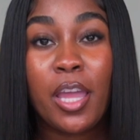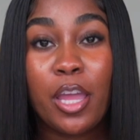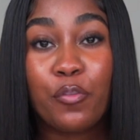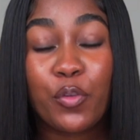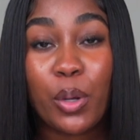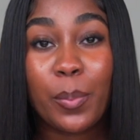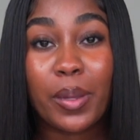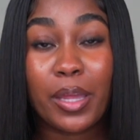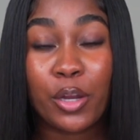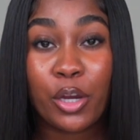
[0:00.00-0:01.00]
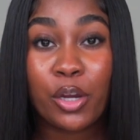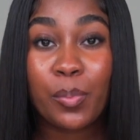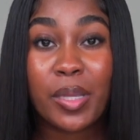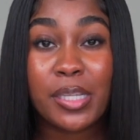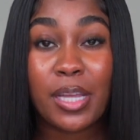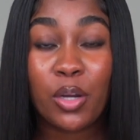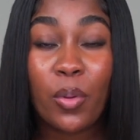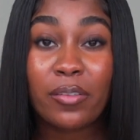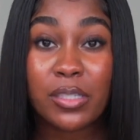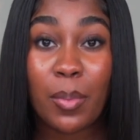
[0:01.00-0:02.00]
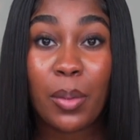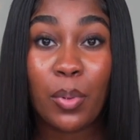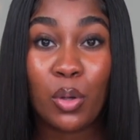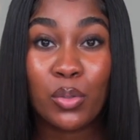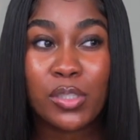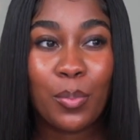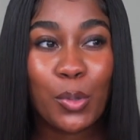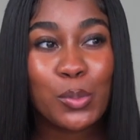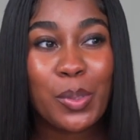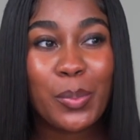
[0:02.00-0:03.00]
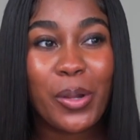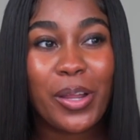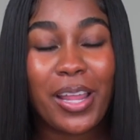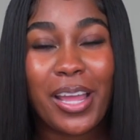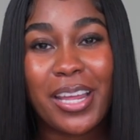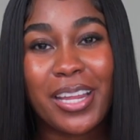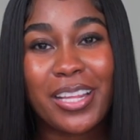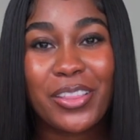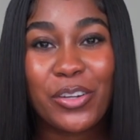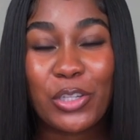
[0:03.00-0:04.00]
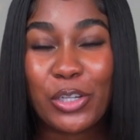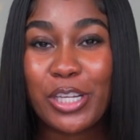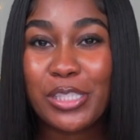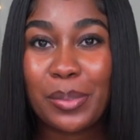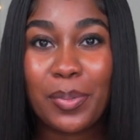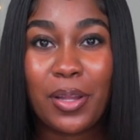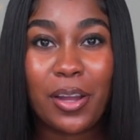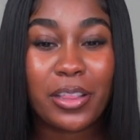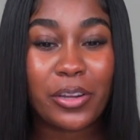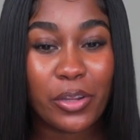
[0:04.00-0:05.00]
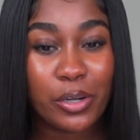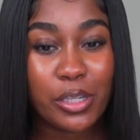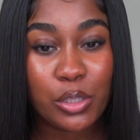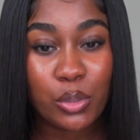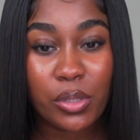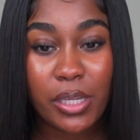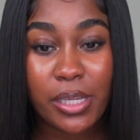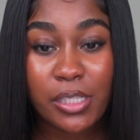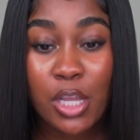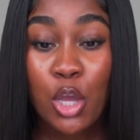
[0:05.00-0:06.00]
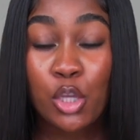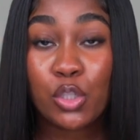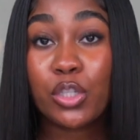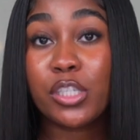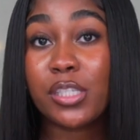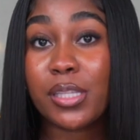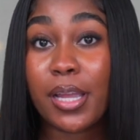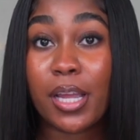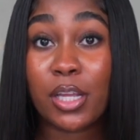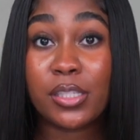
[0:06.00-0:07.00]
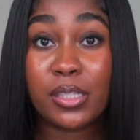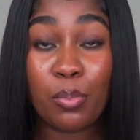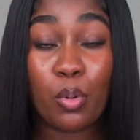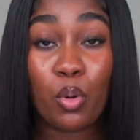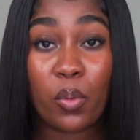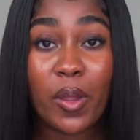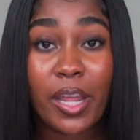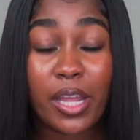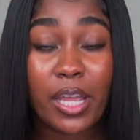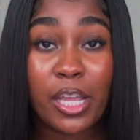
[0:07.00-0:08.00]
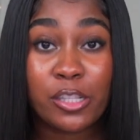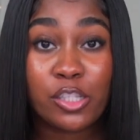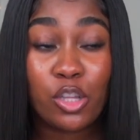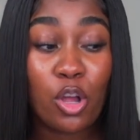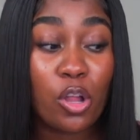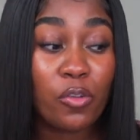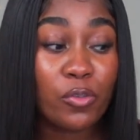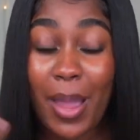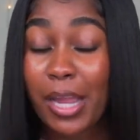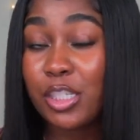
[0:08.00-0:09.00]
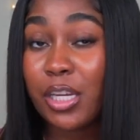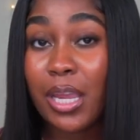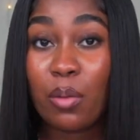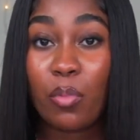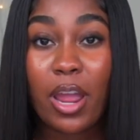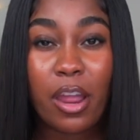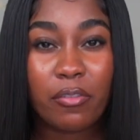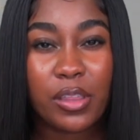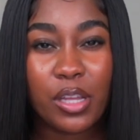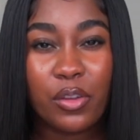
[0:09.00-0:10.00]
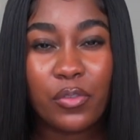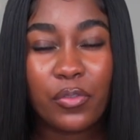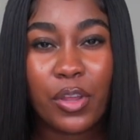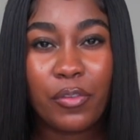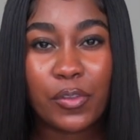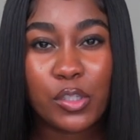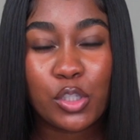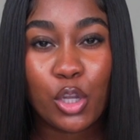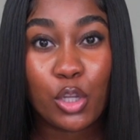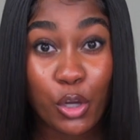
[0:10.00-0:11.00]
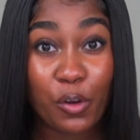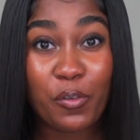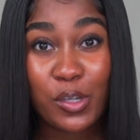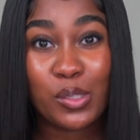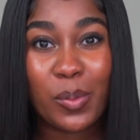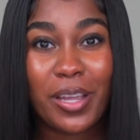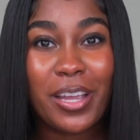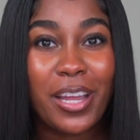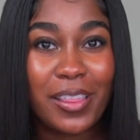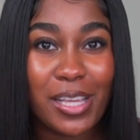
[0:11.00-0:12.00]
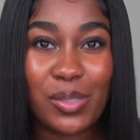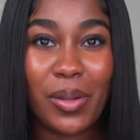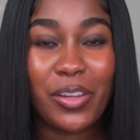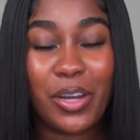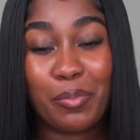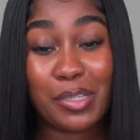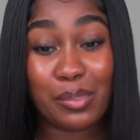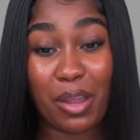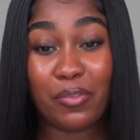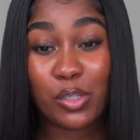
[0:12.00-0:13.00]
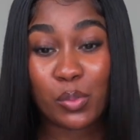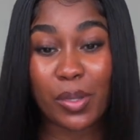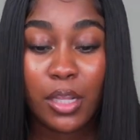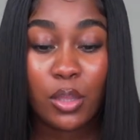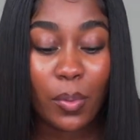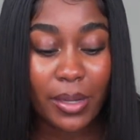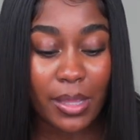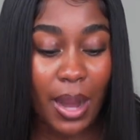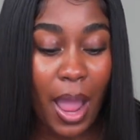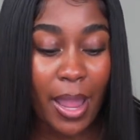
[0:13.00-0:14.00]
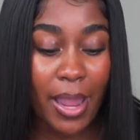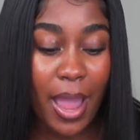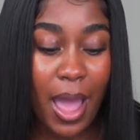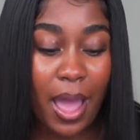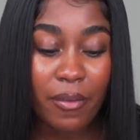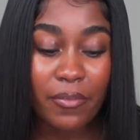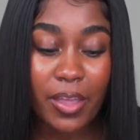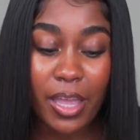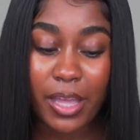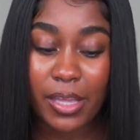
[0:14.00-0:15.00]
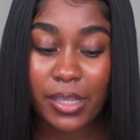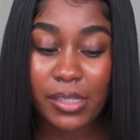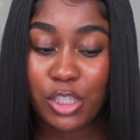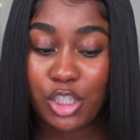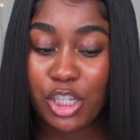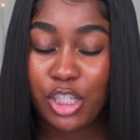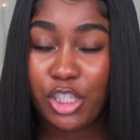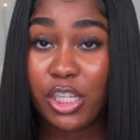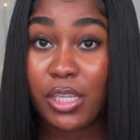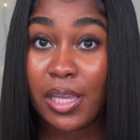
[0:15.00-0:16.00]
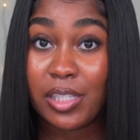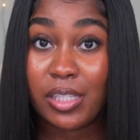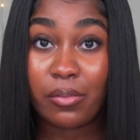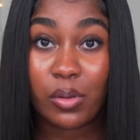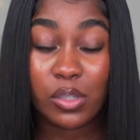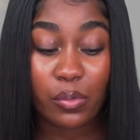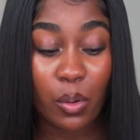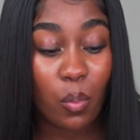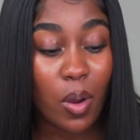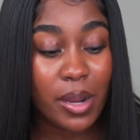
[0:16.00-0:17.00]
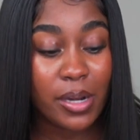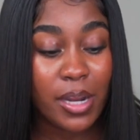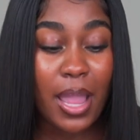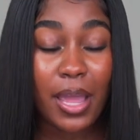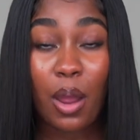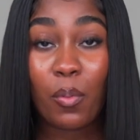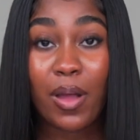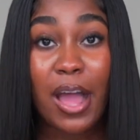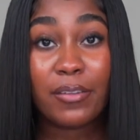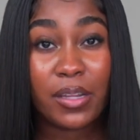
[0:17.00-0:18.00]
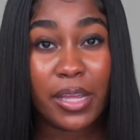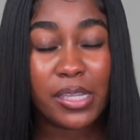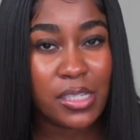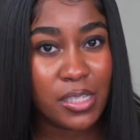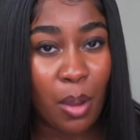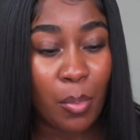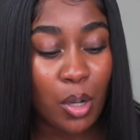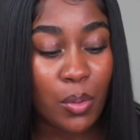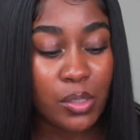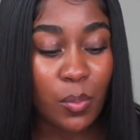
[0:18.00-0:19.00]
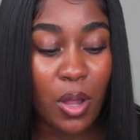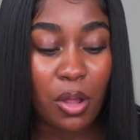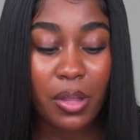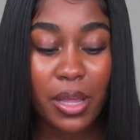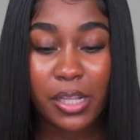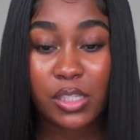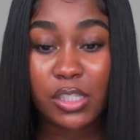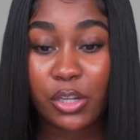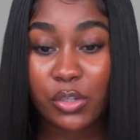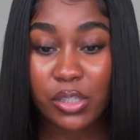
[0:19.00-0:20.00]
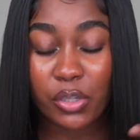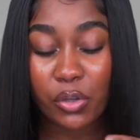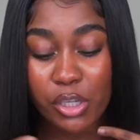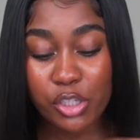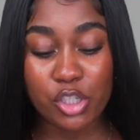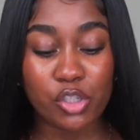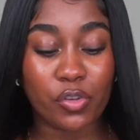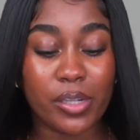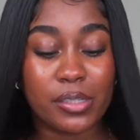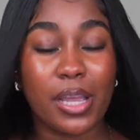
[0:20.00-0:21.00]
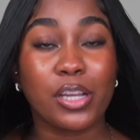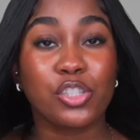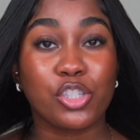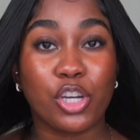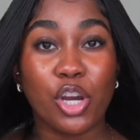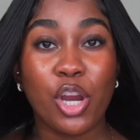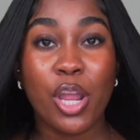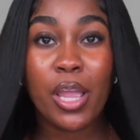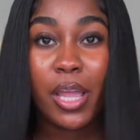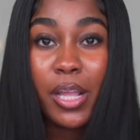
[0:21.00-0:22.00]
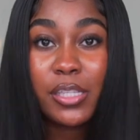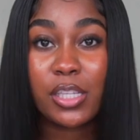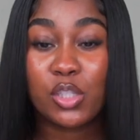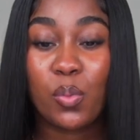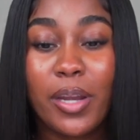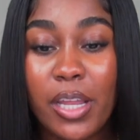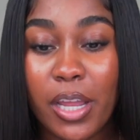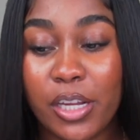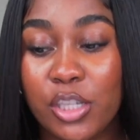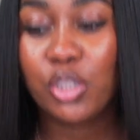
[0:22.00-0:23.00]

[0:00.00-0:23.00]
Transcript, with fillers: if you're a beginner, because I know every time I post, most people are like, they're learning to pluck, they're learning to do this. So this is like a simple, quick install. The packaging came with everything. If it's your first wig, that's why their name is my first wig. The wig that I have is GG001, and I will have the links down below as well. It's their silky straight texture. It's a 20 inch,